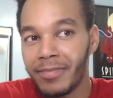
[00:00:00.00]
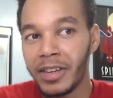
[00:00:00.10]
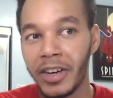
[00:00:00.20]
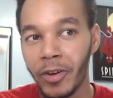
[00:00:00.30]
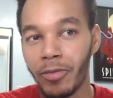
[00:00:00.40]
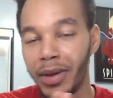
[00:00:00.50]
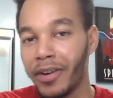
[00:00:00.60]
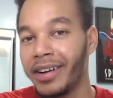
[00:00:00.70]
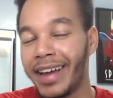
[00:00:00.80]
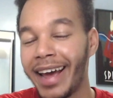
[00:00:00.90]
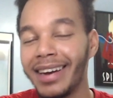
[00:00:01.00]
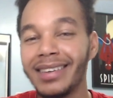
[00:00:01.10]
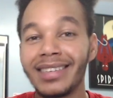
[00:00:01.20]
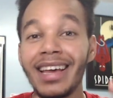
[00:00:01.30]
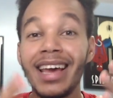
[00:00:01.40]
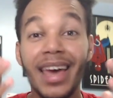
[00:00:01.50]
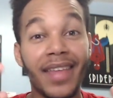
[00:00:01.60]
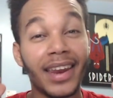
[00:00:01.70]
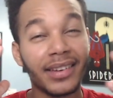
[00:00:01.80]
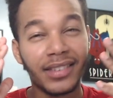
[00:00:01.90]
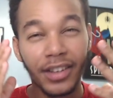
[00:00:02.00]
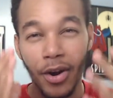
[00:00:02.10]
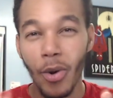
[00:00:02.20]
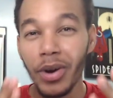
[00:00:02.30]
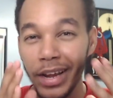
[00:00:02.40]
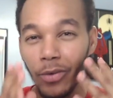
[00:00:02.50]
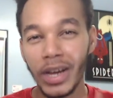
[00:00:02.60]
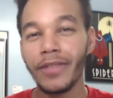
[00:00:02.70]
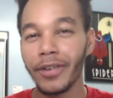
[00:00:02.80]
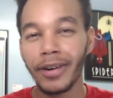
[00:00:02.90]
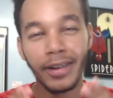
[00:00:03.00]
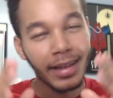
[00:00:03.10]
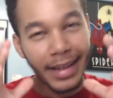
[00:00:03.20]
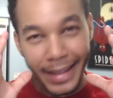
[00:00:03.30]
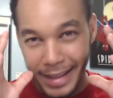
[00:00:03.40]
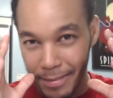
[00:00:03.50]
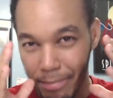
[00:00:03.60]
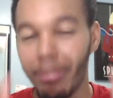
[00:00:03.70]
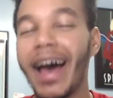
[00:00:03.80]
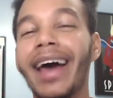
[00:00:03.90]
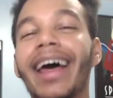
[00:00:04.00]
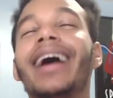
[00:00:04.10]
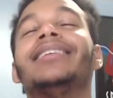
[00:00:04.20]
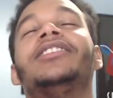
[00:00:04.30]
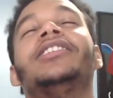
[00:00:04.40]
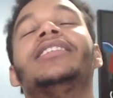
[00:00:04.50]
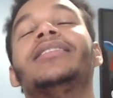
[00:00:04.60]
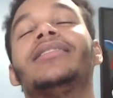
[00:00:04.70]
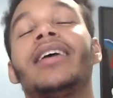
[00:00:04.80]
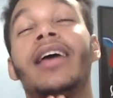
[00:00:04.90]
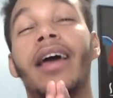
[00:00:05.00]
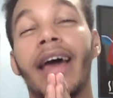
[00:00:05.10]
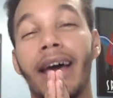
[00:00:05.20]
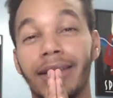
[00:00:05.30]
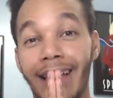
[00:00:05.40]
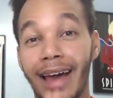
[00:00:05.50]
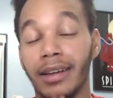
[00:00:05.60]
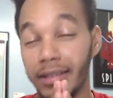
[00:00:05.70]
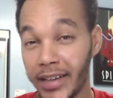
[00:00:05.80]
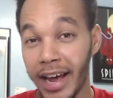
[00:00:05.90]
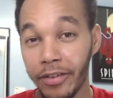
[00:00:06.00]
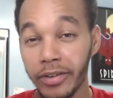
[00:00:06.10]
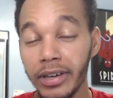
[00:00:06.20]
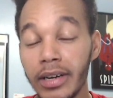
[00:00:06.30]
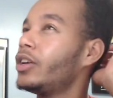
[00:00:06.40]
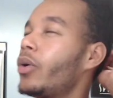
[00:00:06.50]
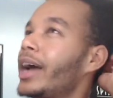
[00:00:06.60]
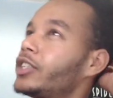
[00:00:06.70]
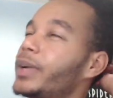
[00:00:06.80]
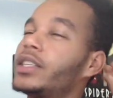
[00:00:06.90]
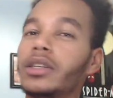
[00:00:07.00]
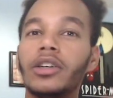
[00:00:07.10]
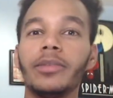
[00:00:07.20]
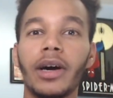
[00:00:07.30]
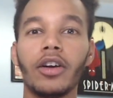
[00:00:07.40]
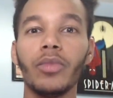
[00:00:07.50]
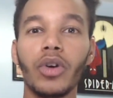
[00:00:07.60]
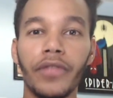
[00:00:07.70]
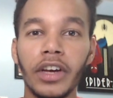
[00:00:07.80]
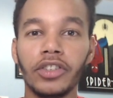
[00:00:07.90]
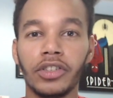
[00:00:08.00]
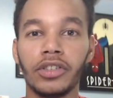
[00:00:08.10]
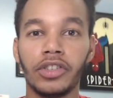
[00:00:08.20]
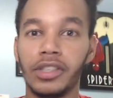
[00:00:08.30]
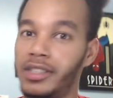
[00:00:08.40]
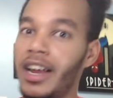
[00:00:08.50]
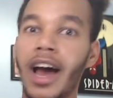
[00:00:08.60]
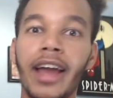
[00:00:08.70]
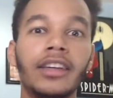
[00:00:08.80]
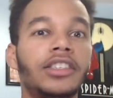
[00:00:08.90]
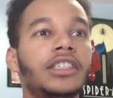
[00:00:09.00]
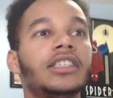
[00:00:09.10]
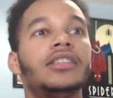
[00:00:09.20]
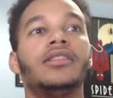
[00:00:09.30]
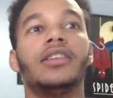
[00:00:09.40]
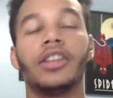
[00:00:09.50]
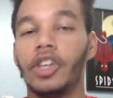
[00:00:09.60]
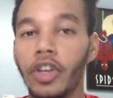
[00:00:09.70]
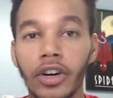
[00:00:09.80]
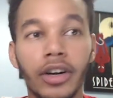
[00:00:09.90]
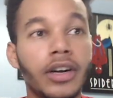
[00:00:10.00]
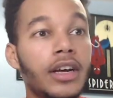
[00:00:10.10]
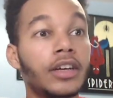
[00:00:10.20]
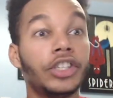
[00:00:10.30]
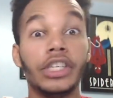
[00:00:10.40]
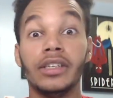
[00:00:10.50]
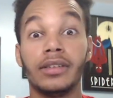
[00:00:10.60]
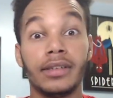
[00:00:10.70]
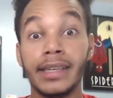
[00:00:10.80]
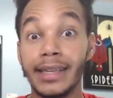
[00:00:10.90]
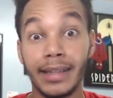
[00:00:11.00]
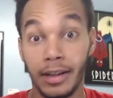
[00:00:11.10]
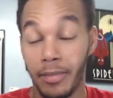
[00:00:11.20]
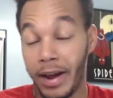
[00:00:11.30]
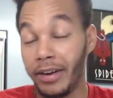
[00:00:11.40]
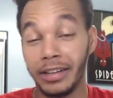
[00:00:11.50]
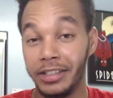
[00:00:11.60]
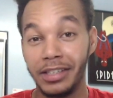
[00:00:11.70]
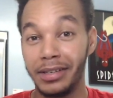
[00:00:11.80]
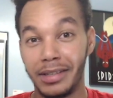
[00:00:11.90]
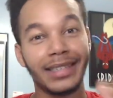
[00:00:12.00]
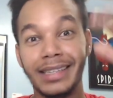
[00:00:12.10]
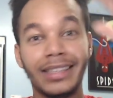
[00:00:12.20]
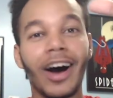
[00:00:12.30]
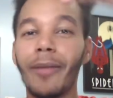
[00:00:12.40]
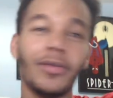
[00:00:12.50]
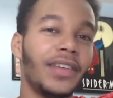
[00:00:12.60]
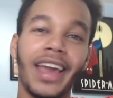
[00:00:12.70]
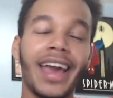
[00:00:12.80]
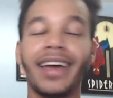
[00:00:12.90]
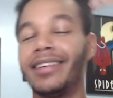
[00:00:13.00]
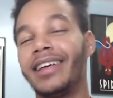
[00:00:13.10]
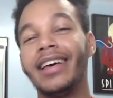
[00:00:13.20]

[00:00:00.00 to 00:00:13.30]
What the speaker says: you know, be their antagonist, and that is Sigourney Weaver, the badass she is, as Alexandra. No, actually, we get to learn about her motivations. She's dying, she needs a cure, she's apparently, she's the top of the Hand.